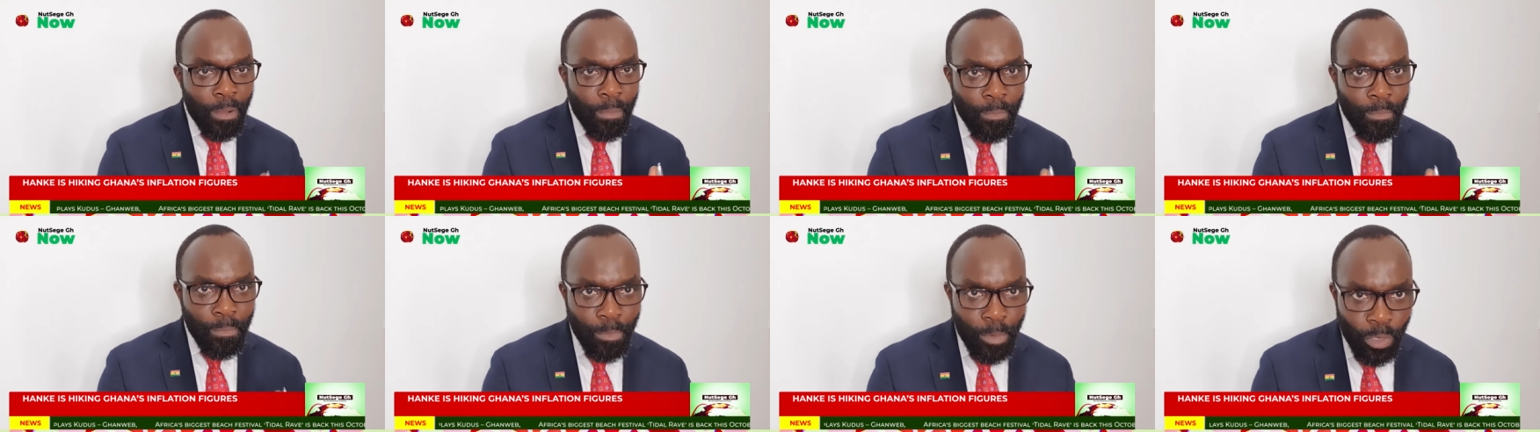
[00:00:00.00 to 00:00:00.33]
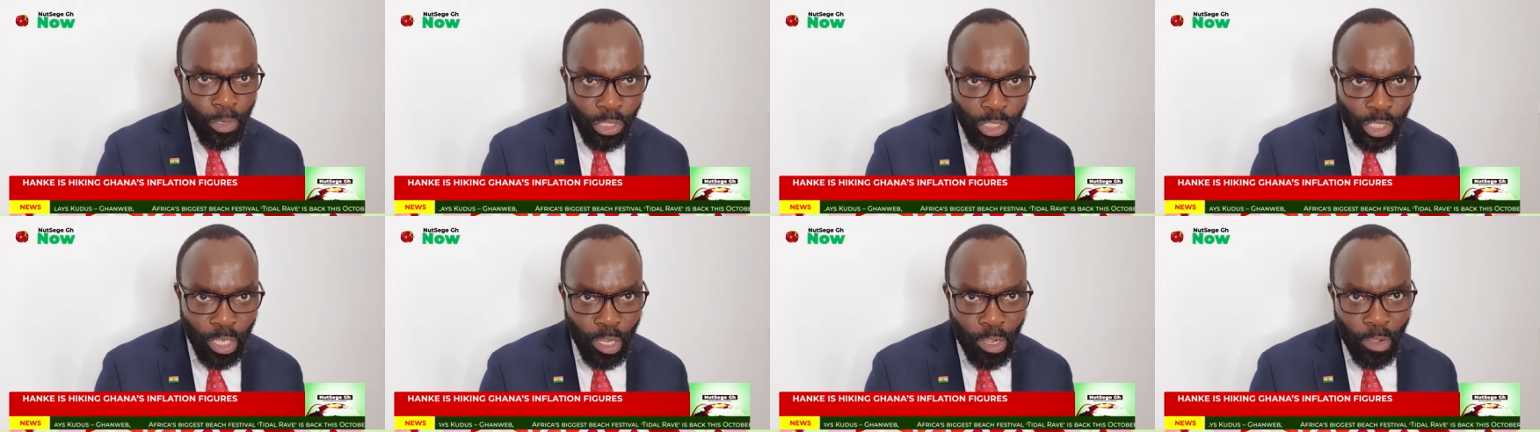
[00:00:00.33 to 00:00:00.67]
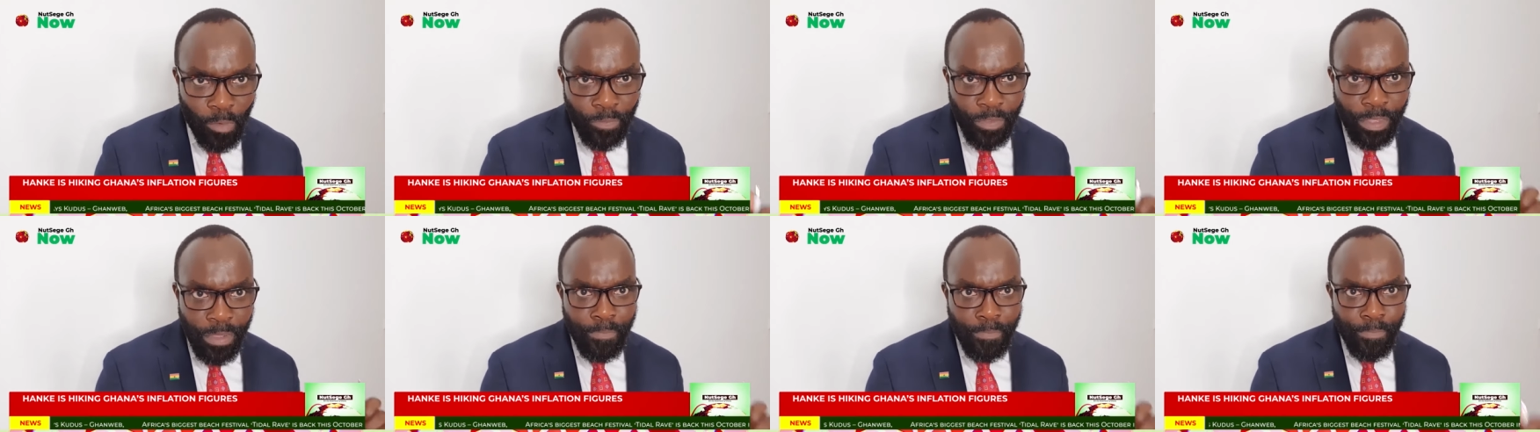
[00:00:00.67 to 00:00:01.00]
Most
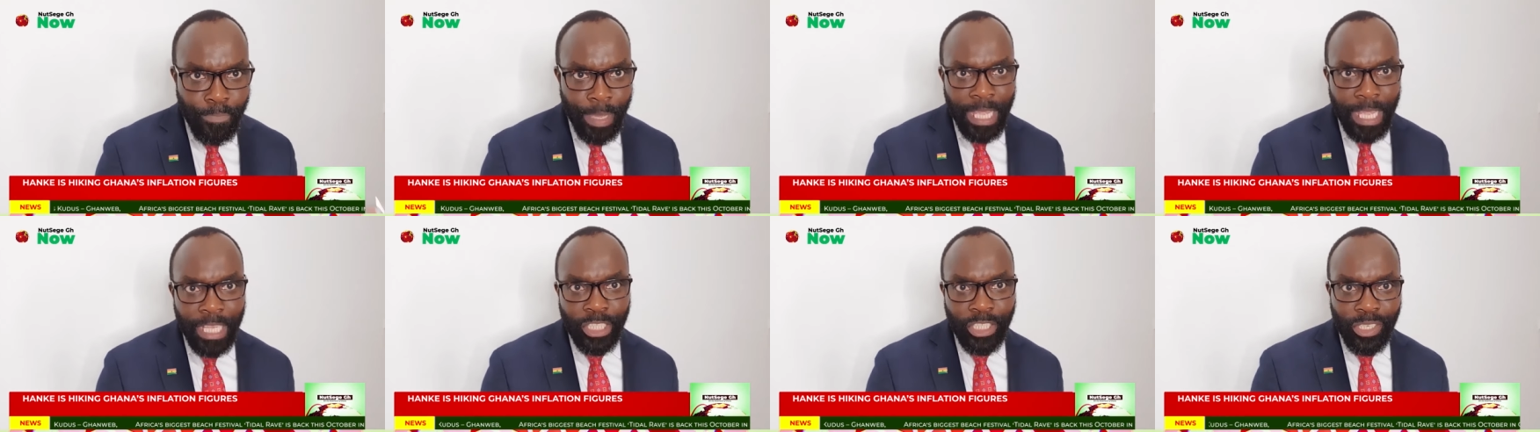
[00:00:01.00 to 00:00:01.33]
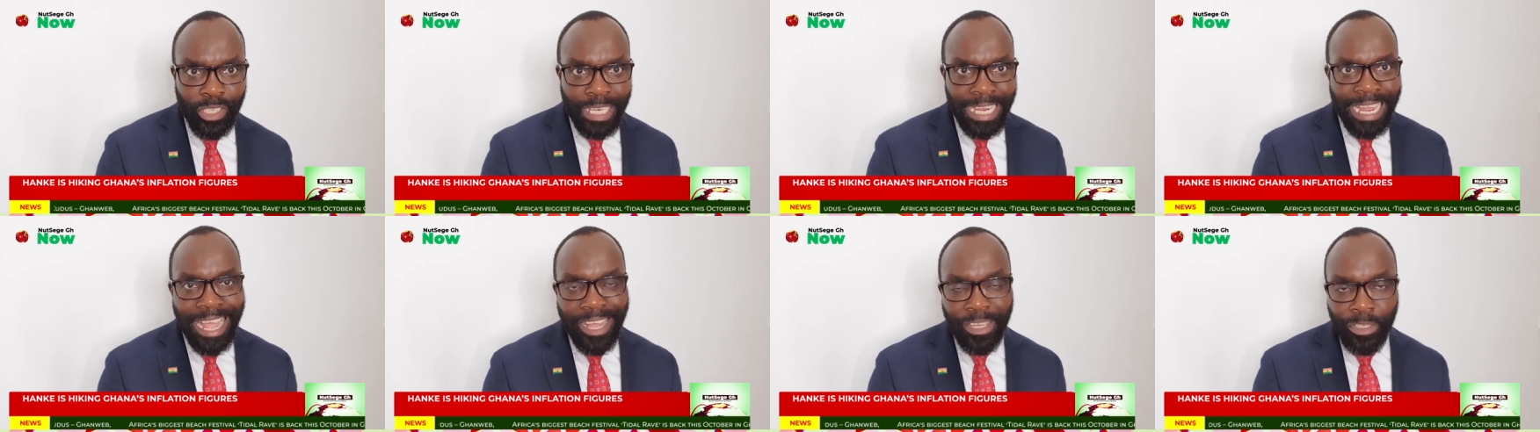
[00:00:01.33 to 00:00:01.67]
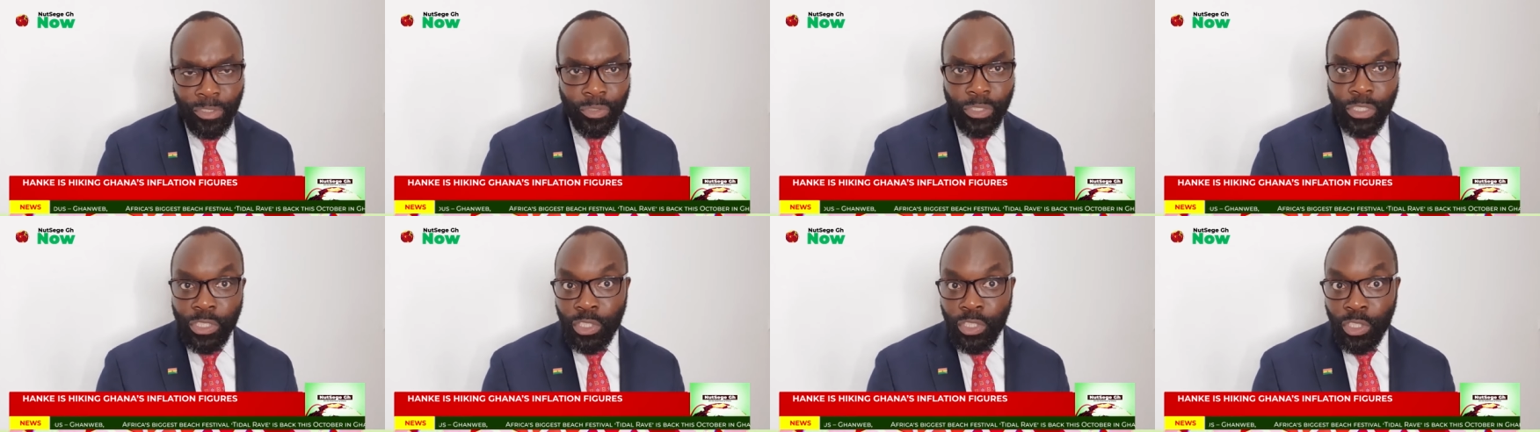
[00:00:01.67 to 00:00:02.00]
of the major
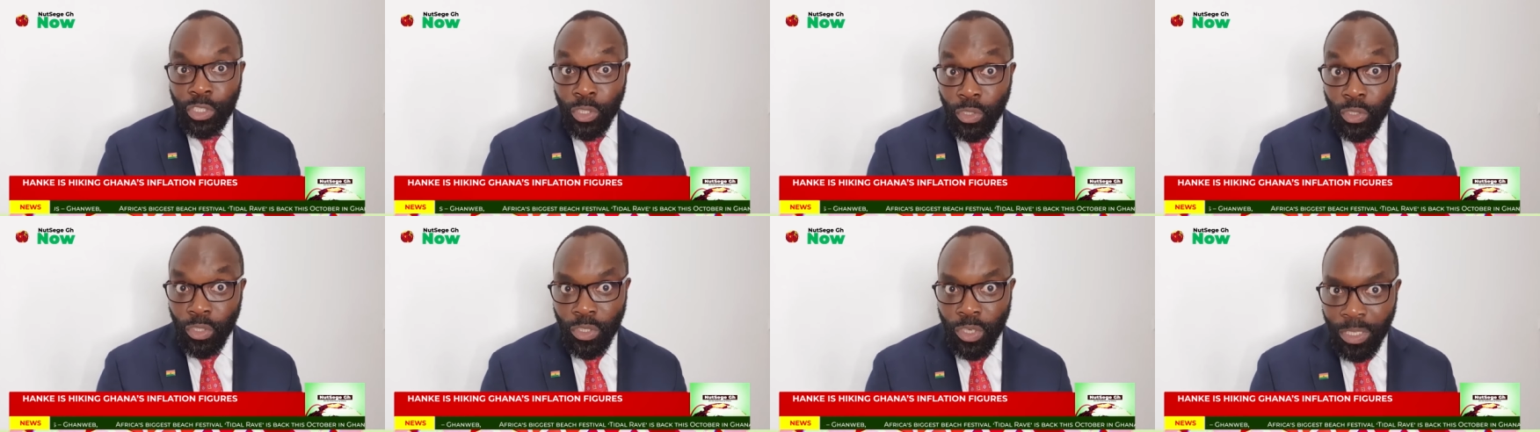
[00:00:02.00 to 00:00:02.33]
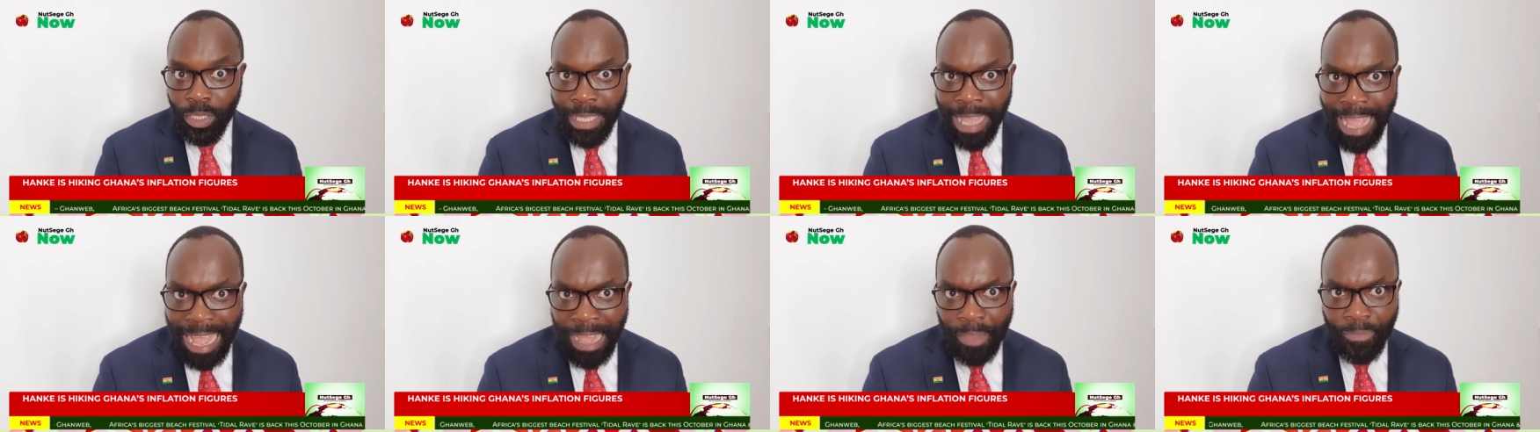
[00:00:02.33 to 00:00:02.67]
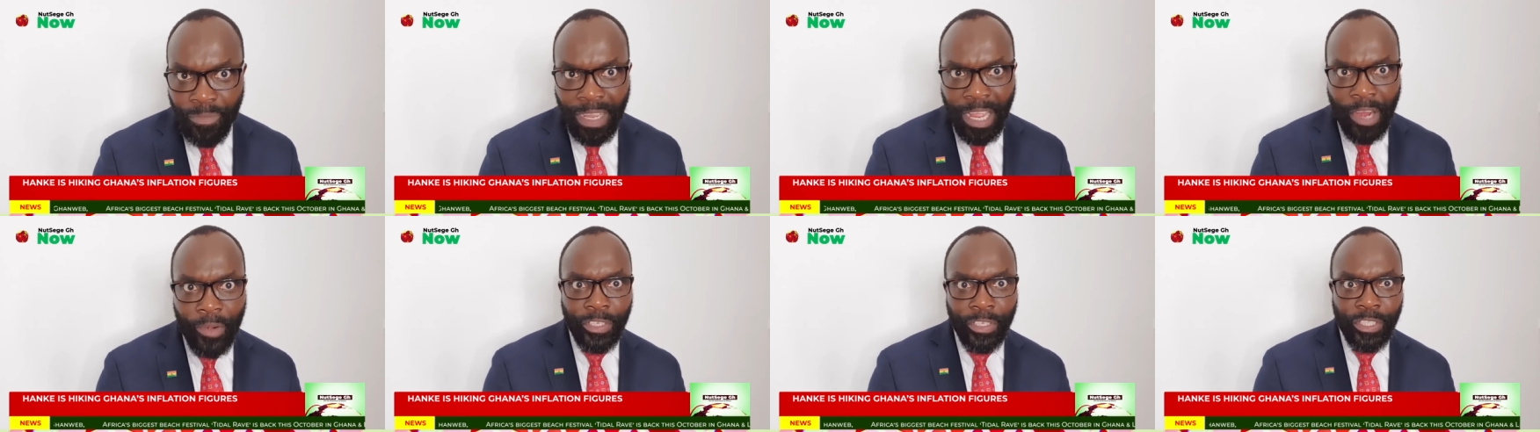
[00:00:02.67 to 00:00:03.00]
countries do not have
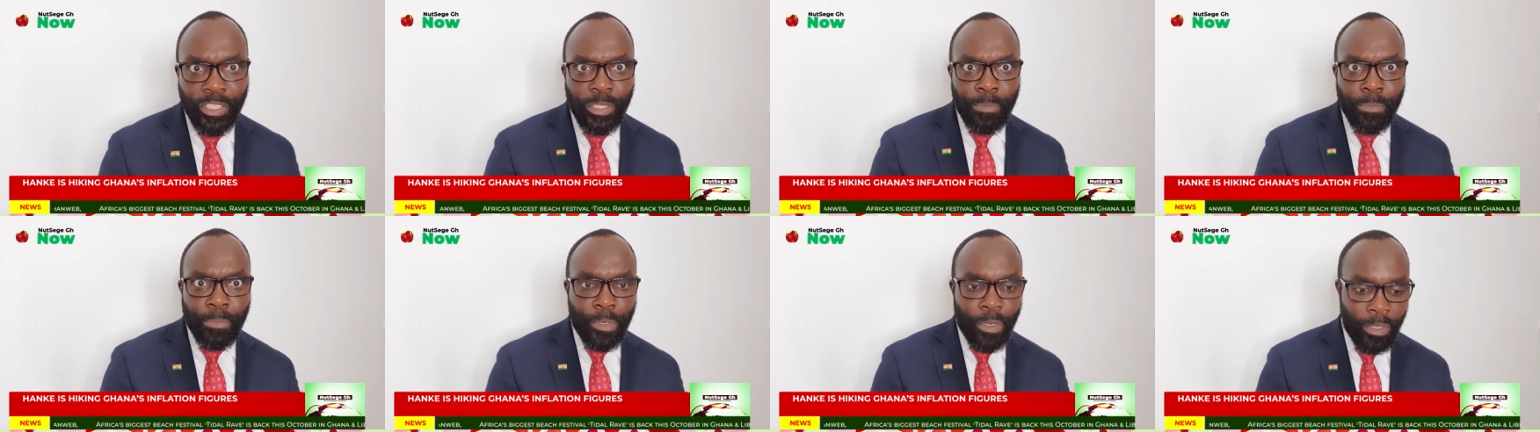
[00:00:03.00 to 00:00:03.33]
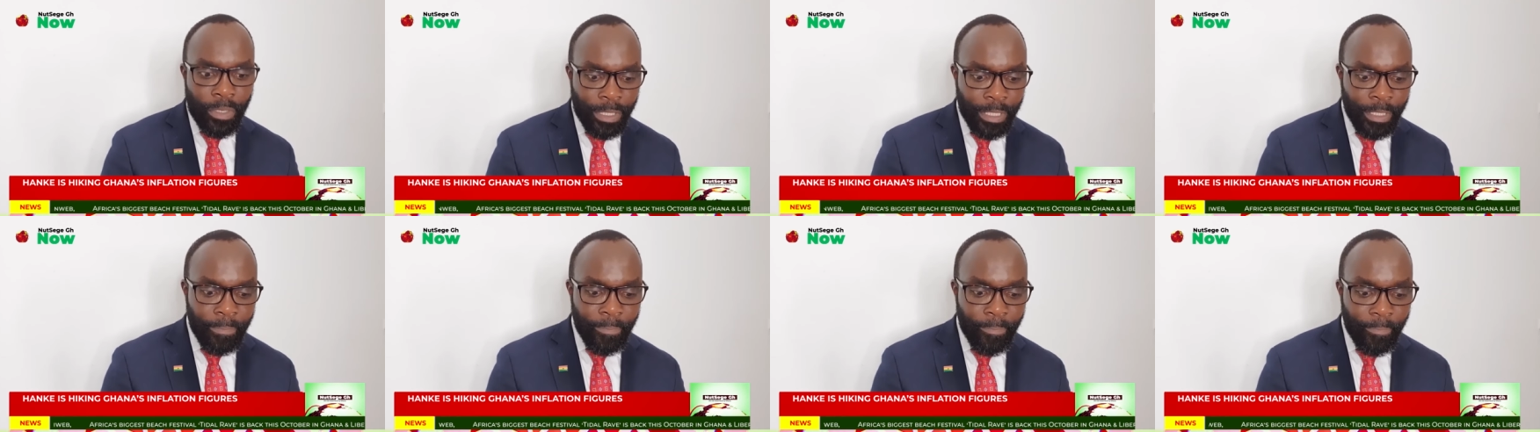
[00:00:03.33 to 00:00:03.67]
currency board.